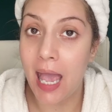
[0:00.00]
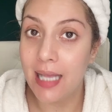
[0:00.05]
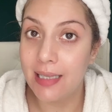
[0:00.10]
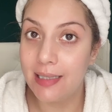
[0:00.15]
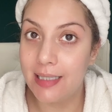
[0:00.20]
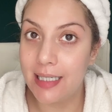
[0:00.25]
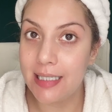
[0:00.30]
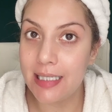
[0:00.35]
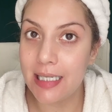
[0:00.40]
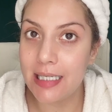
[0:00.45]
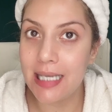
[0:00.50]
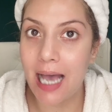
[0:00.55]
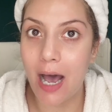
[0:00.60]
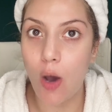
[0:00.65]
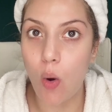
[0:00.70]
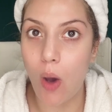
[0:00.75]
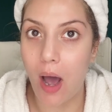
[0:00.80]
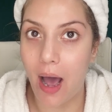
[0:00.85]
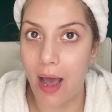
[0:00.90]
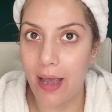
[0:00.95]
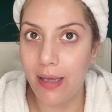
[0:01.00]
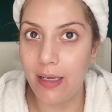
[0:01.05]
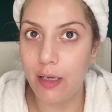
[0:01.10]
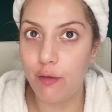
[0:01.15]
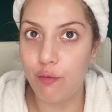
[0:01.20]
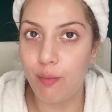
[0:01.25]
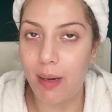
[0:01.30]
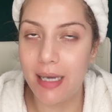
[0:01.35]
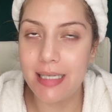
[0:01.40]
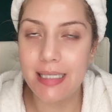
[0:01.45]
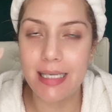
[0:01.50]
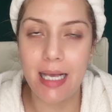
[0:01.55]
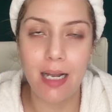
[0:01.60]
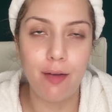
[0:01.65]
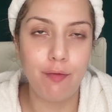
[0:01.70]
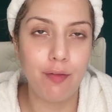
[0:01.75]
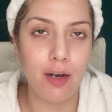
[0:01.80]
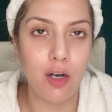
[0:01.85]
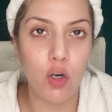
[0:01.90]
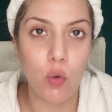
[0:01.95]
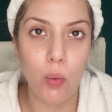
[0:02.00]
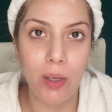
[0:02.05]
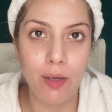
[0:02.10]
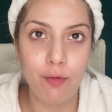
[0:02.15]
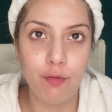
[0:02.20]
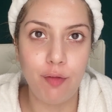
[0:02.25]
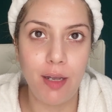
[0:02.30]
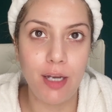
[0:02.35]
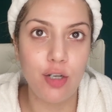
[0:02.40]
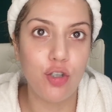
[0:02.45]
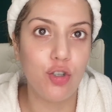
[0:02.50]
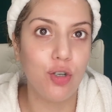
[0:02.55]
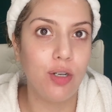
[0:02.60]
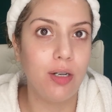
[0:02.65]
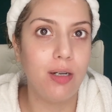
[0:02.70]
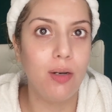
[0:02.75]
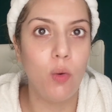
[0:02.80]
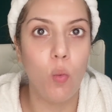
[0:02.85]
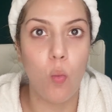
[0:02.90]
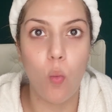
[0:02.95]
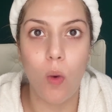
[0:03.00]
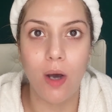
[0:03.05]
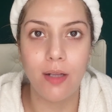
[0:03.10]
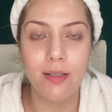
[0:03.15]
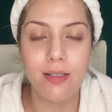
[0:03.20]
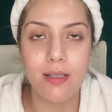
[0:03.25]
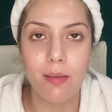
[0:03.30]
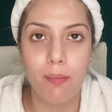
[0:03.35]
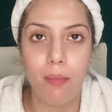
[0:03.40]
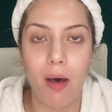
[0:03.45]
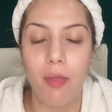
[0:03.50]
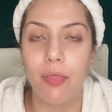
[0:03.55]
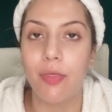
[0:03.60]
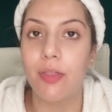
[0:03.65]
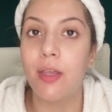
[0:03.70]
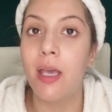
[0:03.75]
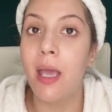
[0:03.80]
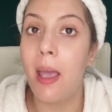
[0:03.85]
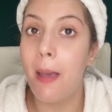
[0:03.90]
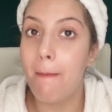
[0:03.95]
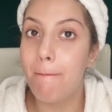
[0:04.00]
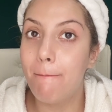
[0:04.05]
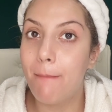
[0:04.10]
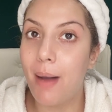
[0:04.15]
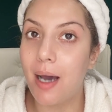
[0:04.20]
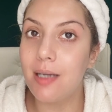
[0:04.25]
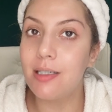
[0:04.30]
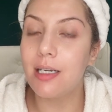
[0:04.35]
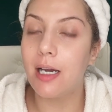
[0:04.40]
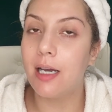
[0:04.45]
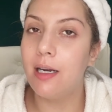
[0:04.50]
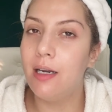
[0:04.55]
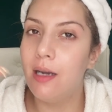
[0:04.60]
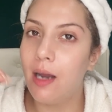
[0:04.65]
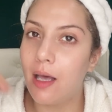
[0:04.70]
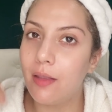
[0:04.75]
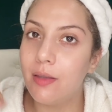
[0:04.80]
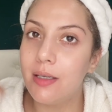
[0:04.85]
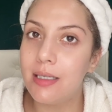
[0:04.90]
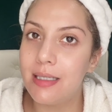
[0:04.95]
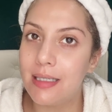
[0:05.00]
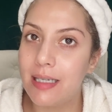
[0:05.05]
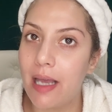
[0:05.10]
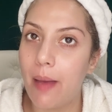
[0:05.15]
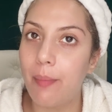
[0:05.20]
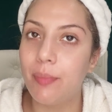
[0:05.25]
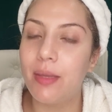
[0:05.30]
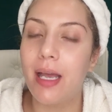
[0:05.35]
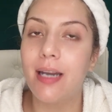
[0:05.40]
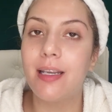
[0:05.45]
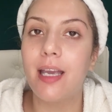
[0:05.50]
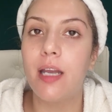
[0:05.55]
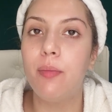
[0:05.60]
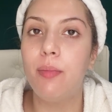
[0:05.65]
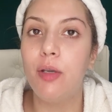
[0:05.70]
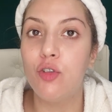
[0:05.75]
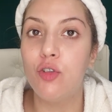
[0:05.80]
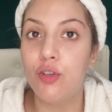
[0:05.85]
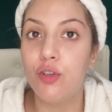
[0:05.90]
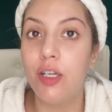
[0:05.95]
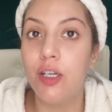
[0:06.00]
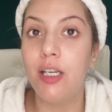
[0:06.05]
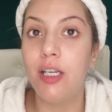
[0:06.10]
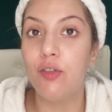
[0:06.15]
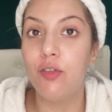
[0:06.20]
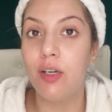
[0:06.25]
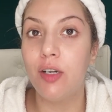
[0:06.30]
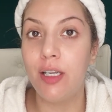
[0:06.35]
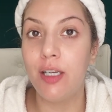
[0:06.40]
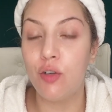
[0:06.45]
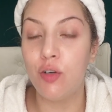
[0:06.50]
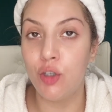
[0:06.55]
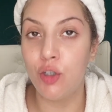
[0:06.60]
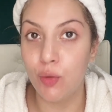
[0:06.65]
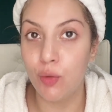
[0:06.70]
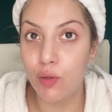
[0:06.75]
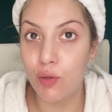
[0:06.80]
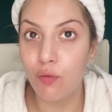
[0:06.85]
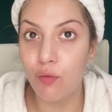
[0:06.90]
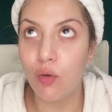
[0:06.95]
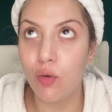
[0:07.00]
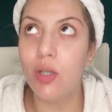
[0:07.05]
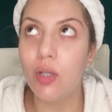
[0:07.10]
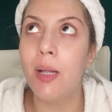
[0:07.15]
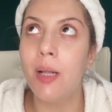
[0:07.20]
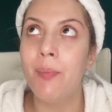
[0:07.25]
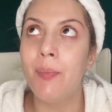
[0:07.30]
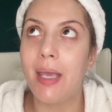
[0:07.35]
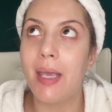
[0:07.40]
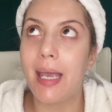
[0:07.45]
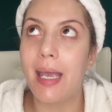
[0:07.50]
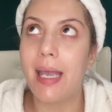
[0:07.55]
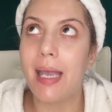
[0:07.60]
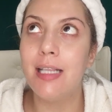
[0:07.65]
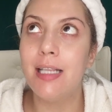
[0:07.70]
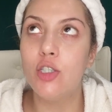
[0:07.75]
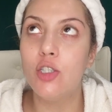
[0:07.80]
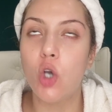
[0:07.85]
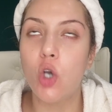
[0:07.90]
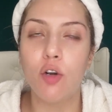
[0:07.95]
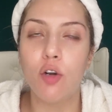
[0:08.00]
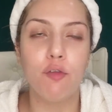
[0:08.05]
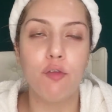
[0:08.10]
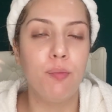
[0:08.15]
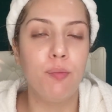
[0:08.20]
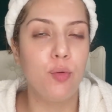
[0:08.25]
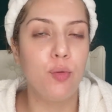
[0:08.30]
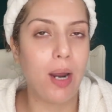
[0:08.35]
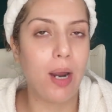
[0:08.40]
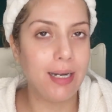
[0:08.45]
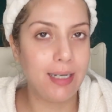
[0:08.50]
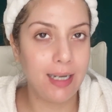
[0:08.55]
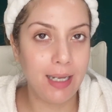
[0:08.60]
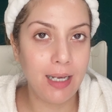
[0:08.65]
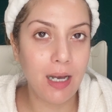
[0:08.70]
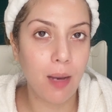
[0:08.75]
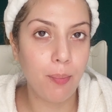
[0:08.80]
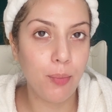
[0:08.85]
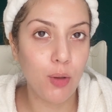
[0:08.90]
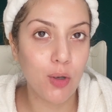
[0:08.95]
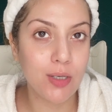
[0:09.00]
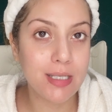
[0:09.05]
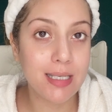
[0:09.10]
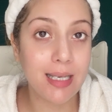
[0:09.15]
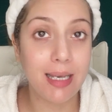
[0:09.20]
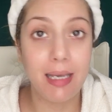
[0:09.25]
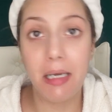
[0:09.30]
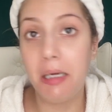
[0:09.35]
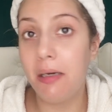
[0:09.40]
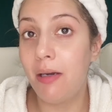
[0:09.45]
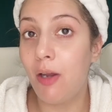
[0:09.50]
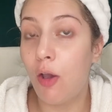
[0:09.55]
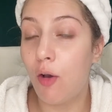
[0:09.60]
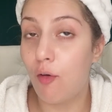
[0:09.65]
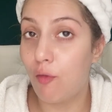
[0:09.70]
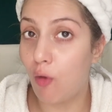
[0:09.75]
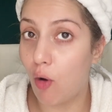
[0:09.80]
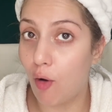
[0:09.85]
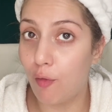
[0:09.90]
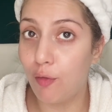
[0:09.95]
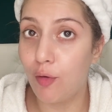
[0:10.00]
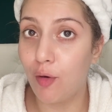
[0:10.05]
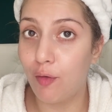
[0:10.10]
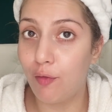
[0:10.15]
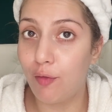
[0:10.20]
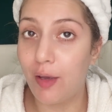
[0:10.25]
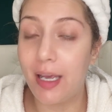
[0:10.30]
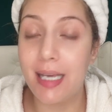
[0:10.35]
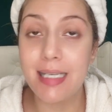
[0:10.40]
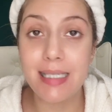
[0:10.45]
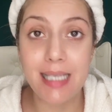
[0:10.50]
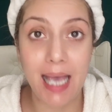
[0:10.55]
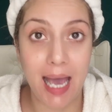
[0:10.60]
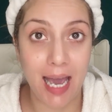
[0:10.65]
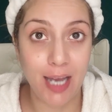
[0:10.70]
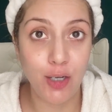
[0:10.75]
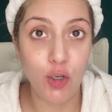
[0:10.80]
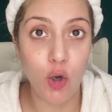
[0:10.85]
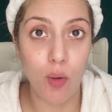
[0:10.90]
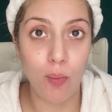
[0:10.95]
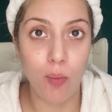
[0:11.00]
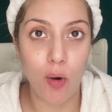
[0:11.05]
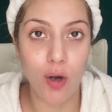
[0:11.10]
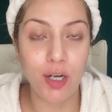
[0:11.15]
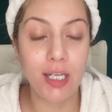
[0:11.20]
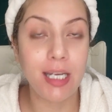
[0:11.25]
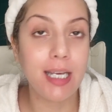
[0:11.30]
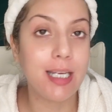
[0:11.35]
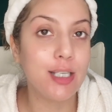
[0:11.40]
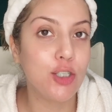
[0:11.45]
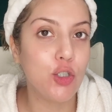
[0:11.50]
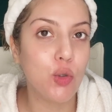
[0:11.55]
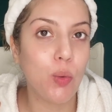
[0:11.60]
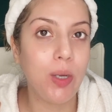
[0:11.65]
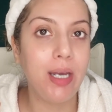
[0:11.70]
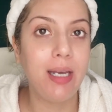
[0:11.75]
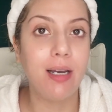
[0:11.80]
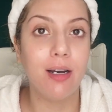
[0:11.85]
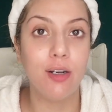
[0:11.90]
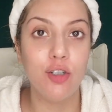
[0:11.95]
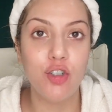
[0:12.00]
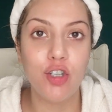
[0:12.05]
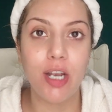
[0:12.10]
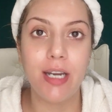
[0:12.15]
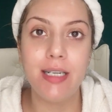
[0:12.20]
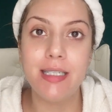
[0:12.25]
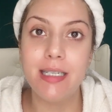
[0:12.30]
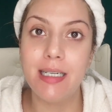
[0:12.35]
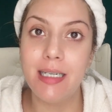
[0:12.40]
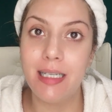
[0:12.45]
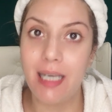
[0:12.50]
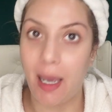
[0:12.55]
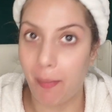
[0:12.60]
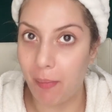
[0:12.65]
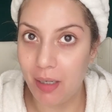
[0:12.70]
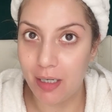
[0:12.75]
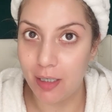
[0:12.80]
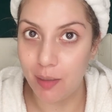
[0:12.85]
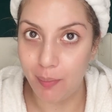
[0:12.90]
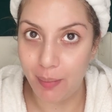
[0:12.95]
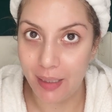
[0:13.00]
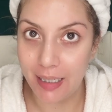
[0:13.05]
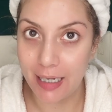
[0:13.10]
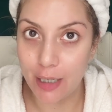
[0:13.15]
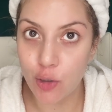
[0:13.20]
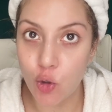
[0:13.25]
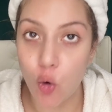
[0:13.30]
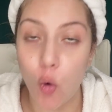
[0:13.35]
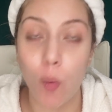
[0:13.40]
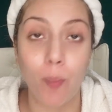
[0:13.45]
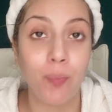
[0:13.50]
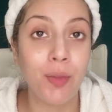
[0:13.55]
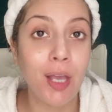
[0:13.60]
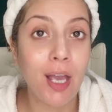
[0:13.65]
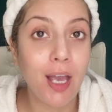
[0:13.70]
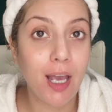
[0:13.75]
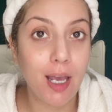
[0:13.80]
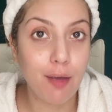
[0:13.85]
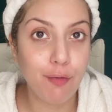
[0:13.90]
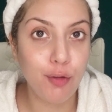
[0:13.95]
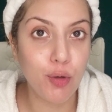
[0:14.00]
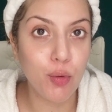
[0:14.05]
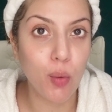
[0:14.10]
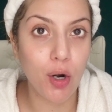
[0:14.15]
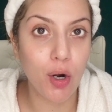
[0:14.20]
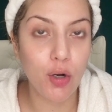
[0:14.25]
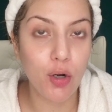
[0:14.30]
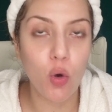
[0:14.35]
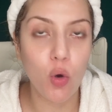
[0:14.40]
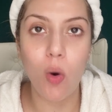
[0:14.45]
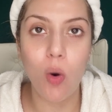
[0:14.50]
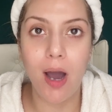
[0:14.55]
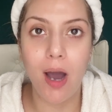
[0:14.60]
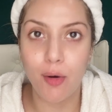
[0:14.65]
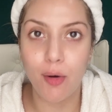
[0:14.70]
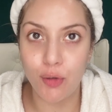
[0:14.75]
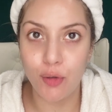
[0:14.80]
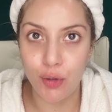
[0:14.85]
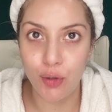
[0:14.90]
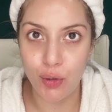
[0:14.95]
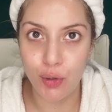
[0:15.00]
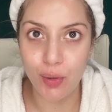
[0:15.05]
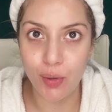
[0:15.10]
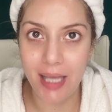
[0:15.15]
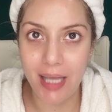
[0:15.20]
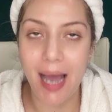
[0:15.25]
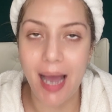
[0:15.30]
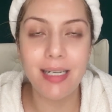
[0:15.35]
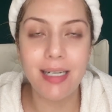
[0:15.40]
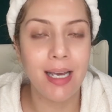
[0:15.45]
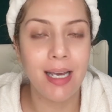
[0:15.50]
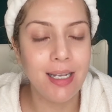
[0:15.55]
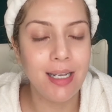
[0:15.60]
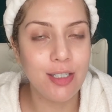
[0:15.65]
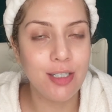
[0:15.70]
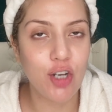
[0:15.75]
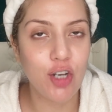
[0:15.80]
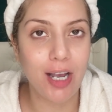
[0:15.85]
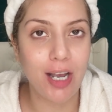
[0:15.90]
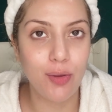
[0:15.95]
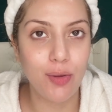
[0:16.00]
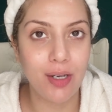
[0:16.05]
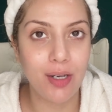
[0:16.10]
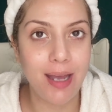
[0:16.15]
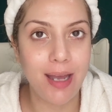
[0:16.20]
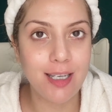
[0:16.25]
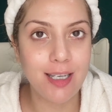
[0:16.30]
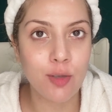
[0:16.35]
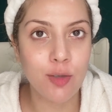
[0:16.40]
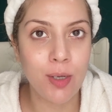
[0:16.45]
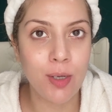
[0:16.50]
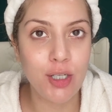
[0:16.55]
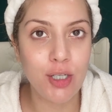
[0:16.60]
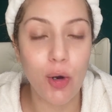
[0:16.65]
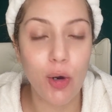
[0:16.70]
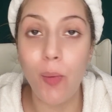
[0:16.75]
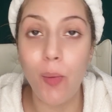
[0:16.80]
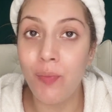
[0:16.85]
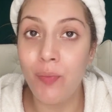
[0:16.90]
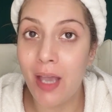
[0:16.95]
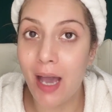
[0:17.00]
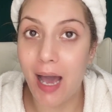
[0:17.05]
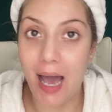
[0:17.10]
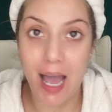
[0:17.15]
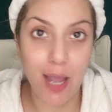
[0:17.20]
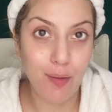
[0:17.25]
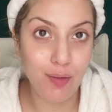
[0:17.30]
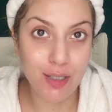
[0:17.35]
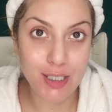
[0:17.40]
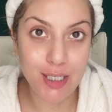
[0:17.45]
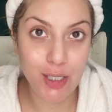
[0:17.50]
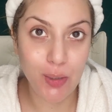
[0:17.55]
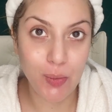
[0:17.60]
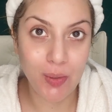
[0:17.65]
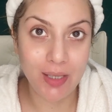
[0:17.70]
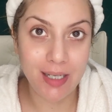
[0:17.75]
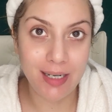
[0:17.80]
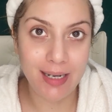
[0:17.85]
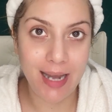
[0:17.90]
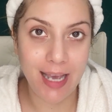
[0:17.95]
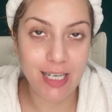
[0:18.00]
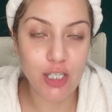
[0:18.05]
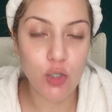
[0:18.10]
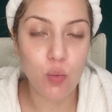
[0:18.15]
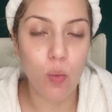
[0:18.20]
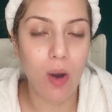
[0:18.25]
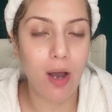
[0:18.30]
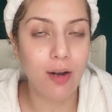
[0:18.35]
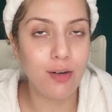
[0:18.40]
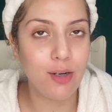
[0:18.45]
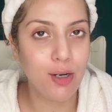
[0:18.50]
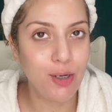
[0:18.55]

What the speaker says: This is how I give myself a quick facial once a month. But another step that can be really, really useful in sort of brightening up your skin, of your face and your body, is doing a gentle chemical peel at home. If you want to know how to do that, check out the next video. I will see you in the next one.